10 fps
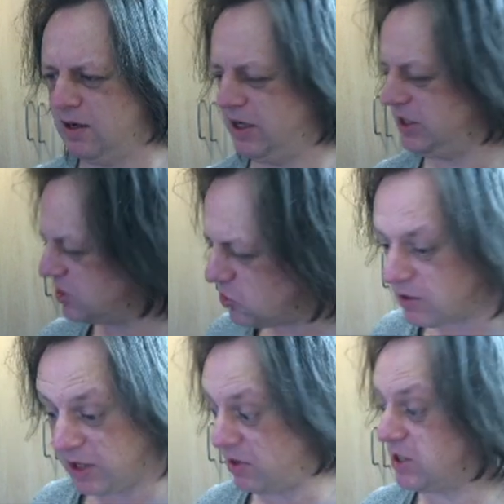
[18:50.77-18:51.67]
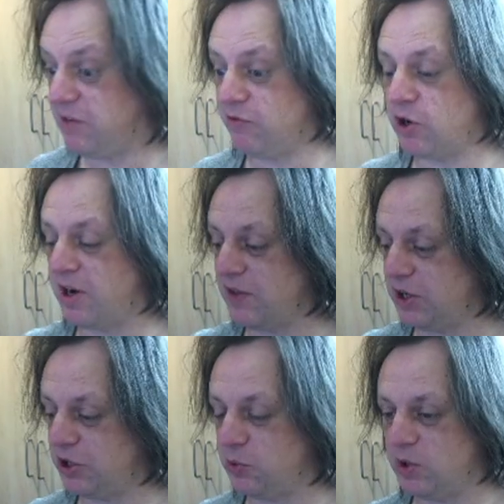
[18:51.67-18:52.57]
And it doesn't even got
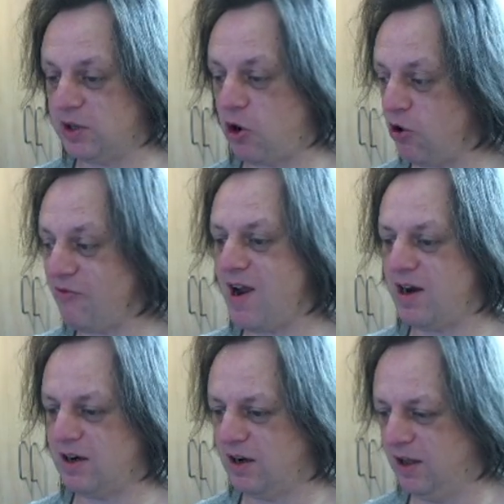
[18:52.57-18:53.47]
anything to do with Conrad.